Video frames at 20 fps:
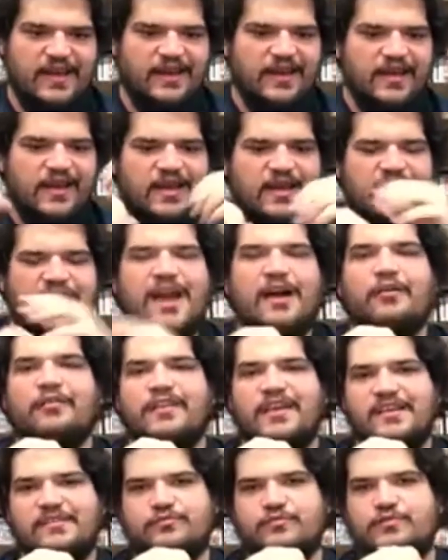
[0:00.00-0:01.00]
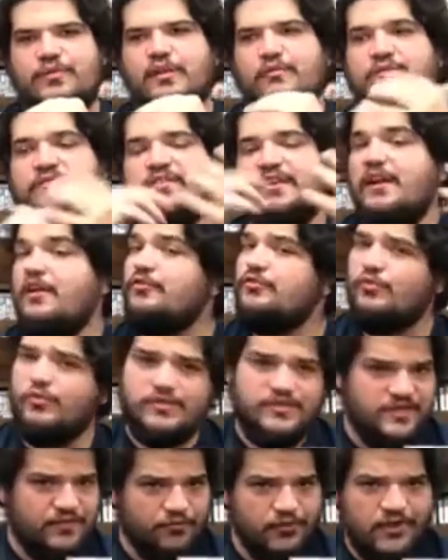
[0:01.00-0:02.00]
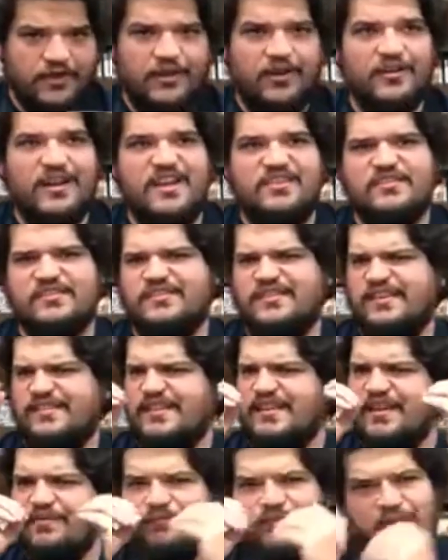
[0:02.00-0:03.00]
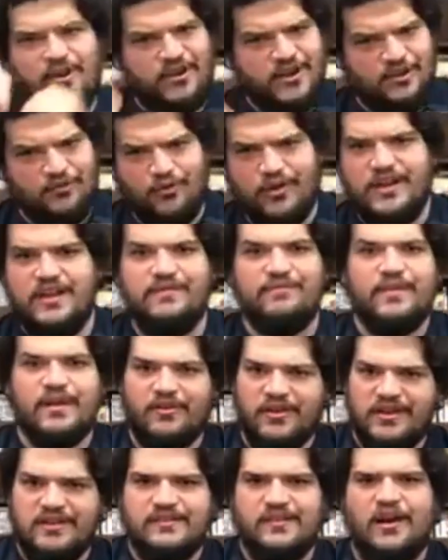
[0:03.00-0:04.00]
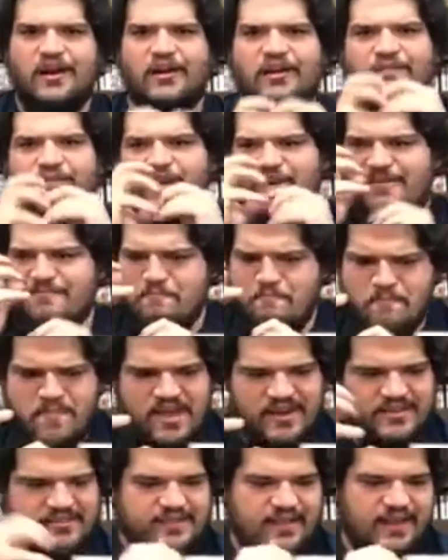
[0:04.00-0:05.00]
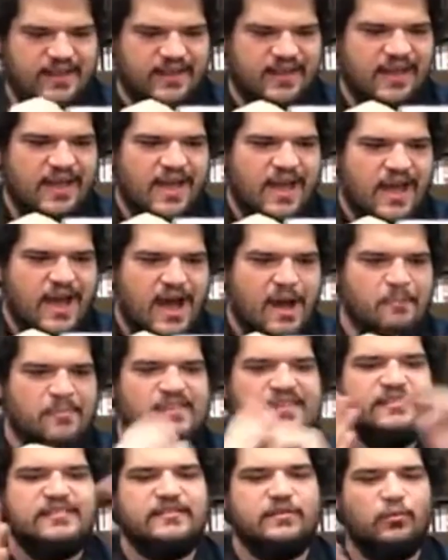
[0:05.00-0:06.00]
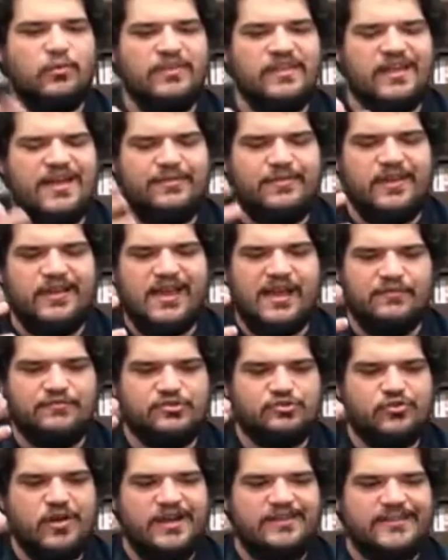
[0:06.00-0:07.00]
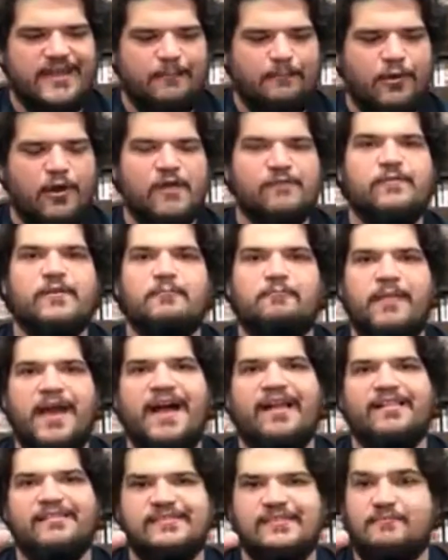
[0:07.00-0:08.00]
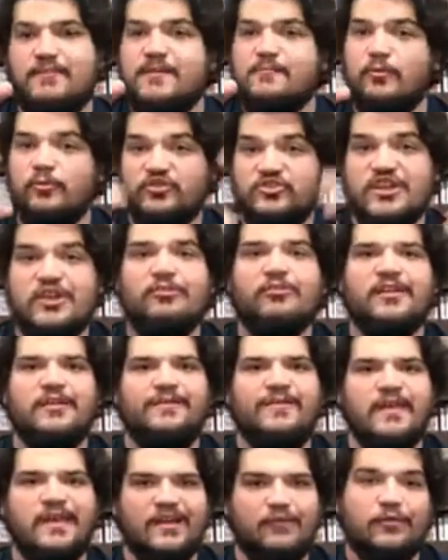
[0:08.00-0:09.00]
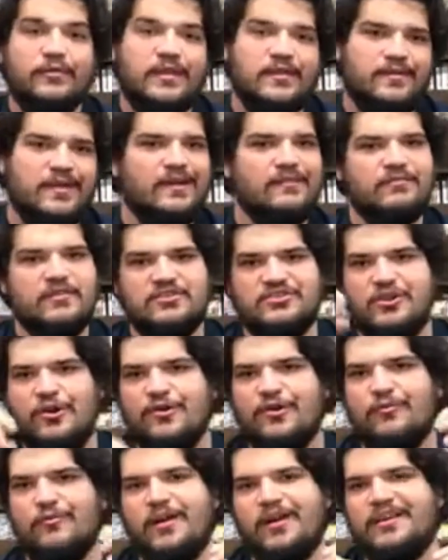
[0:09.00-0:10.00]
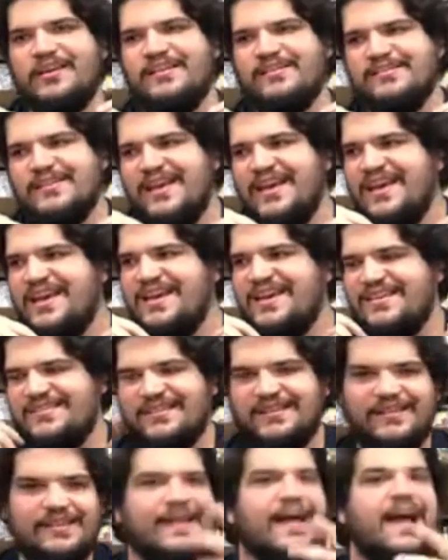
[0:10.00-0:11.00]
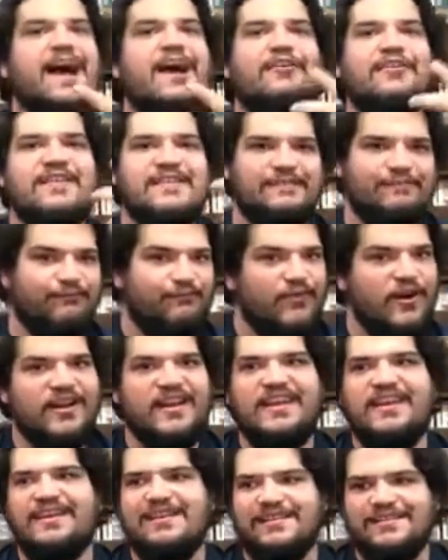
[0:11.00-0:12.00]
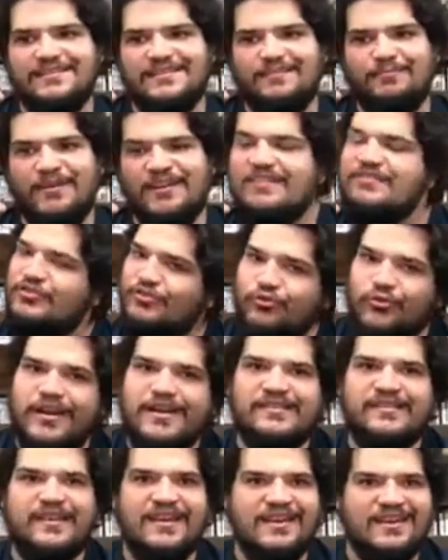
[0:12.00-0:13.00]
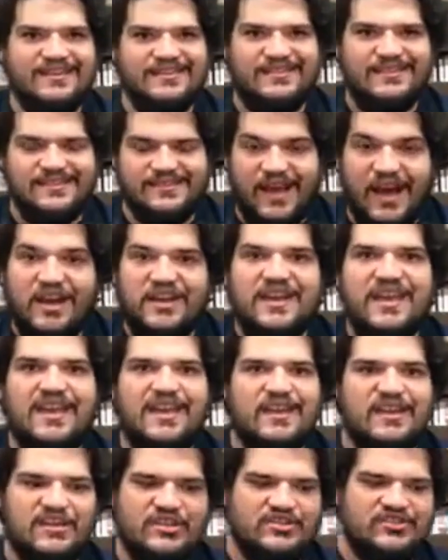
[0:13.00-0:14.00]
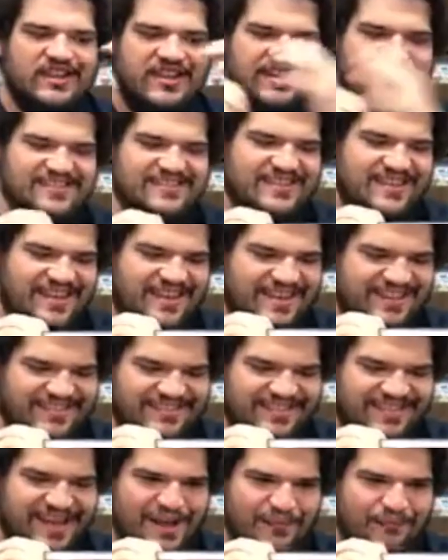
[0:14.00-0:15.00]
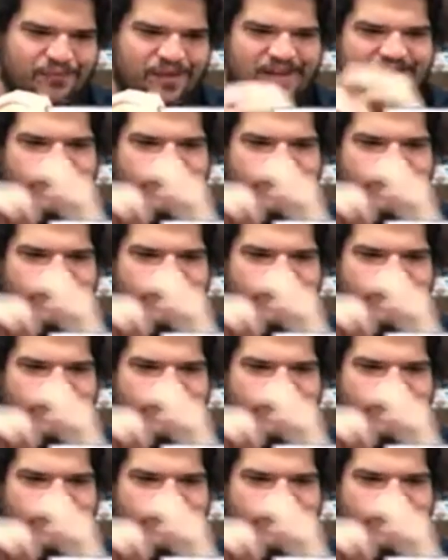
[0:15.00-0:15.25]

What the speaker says: Nowadays, we've seen all sorts of different incarnations, things that get very gritty, very dark, very menacing. But this is the one that I think kind of strikes that perfect balance that people generally think of when they think of the Joker, where he's a clown, he's funny, but he's crazy, and he's unhinged, and it's a lot of fun,